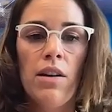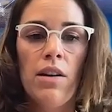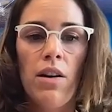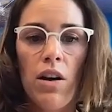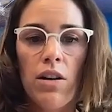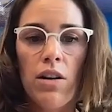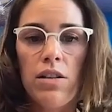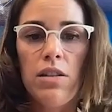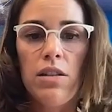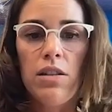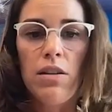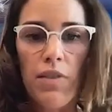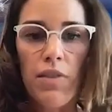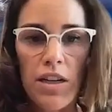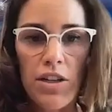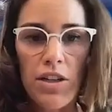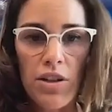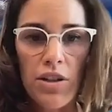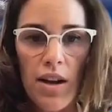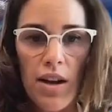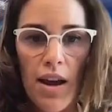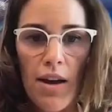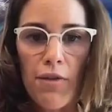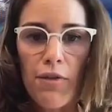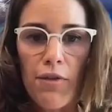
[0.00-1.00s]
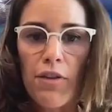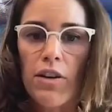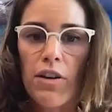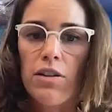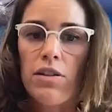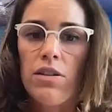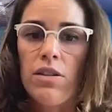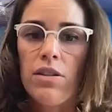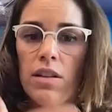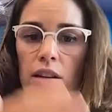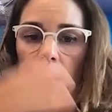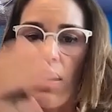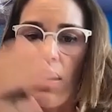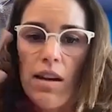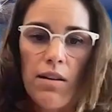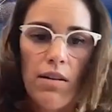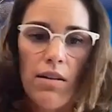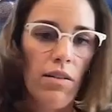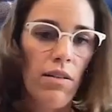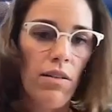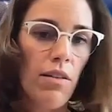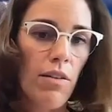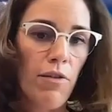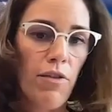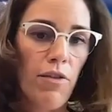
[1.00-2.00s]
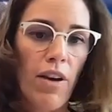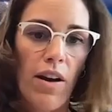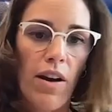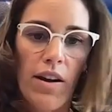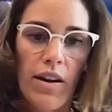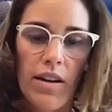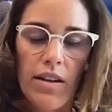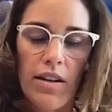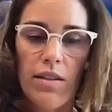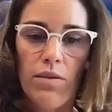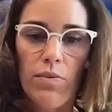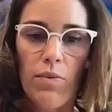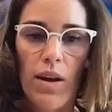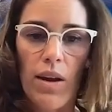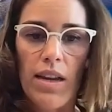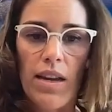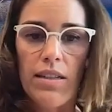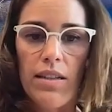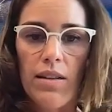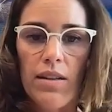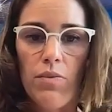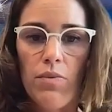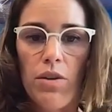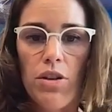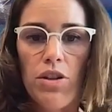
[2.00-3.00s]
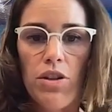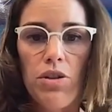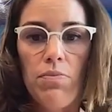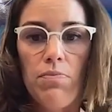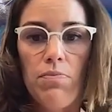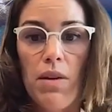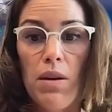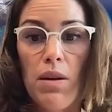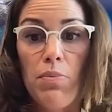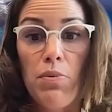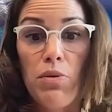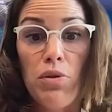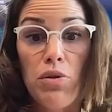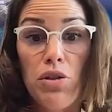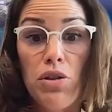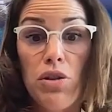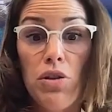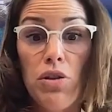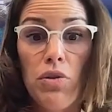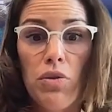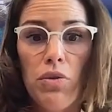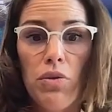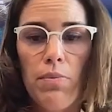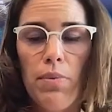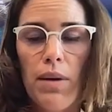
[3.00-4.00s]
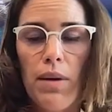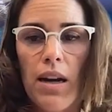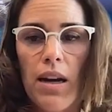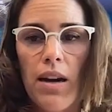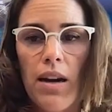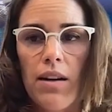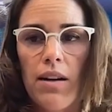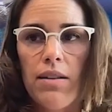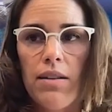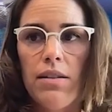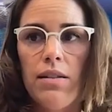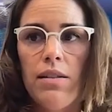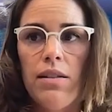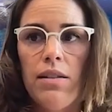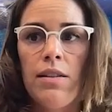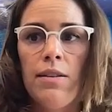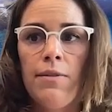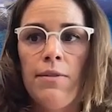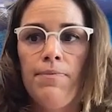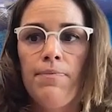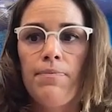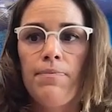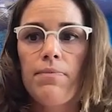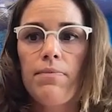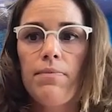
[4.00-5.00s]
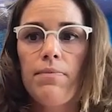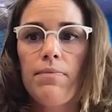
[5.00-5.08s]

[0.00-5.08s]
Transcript: conservation efforts in the various ways in which people do because